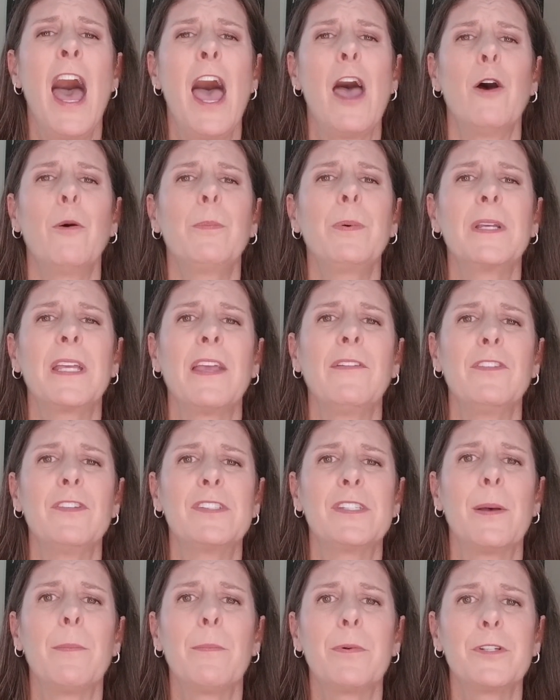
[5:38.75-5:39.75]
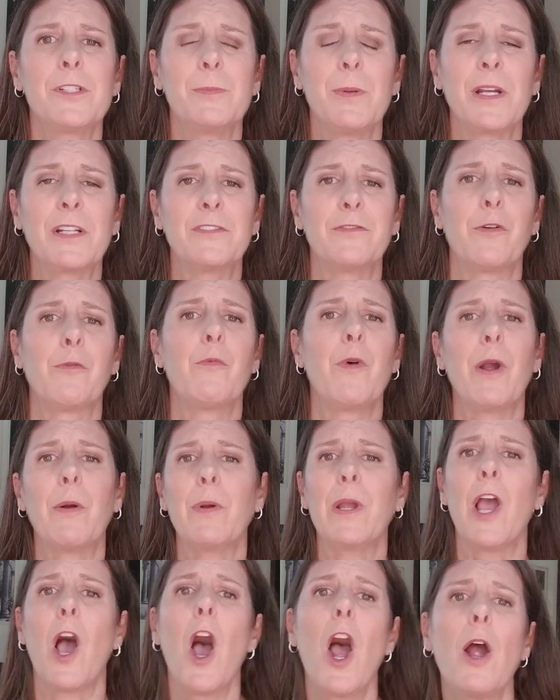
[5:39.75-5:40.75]
I hope it gave you some perspective of where
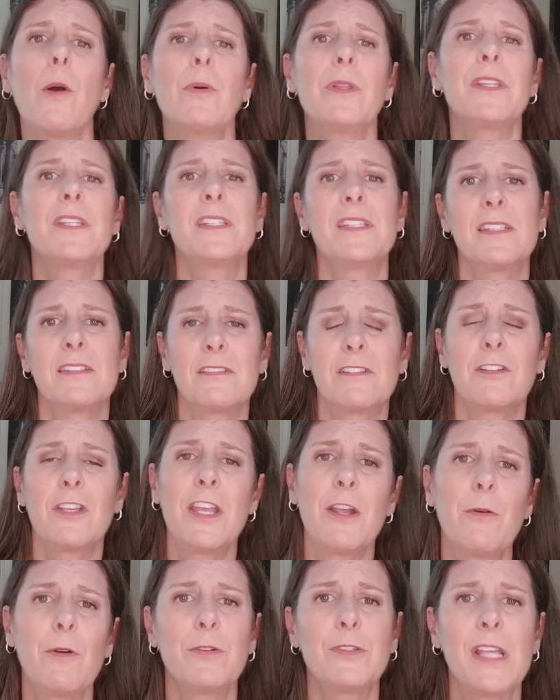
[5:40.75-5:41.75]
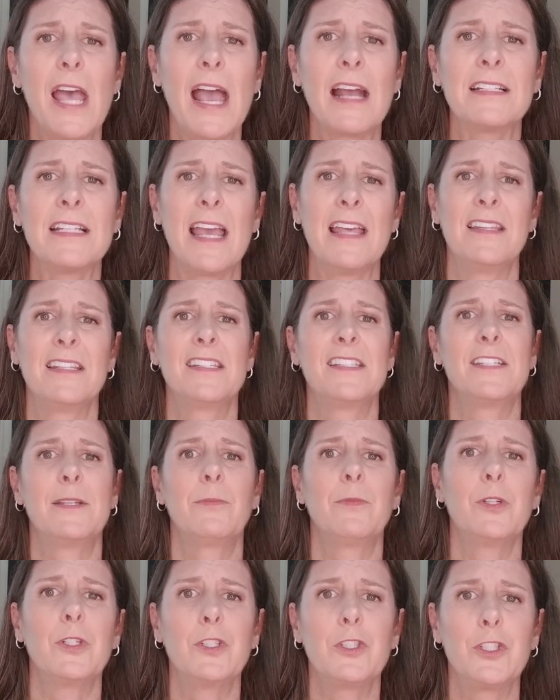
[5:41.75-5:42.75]
we are with the HEROES Act and the
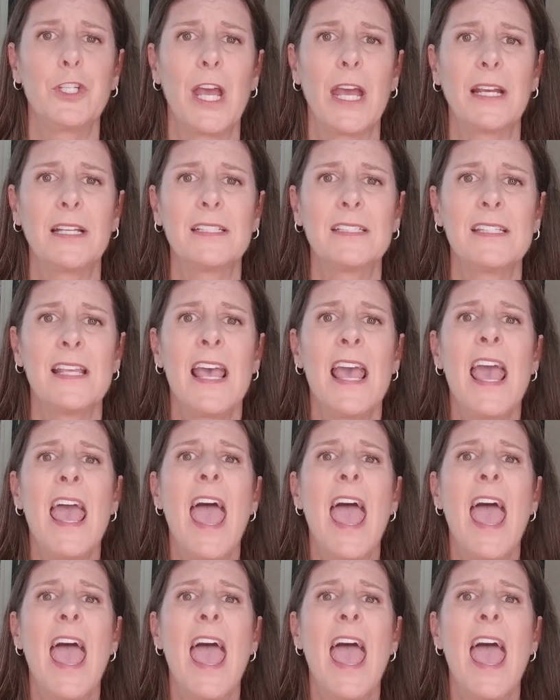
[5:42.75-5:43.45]
stimulus checks,